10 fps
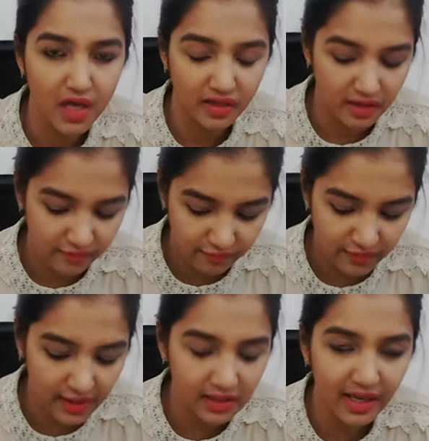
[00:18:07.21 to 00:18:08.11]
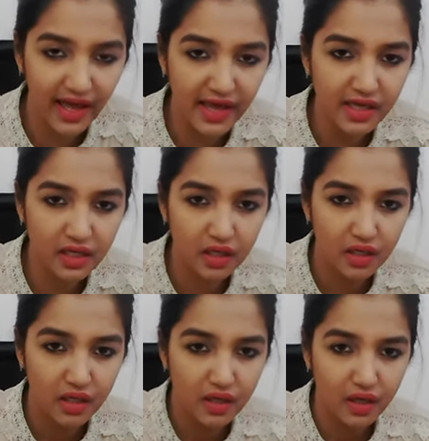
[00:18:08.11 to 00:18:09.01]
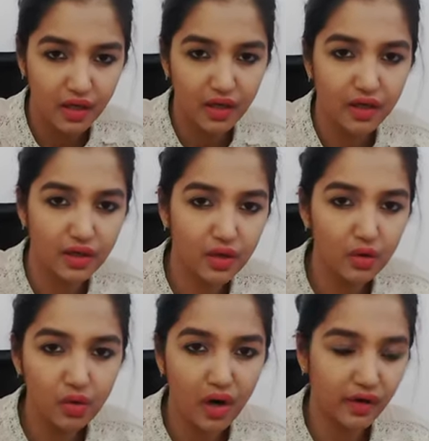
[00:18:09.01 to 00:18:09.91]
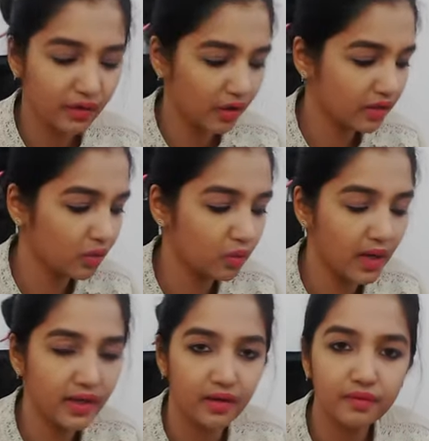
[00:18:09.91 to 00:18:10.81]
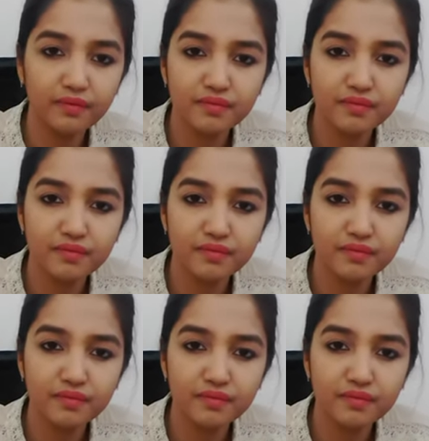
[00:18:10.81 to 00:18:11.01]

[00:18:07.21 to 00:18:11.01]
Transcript: And they feel like you are not the one.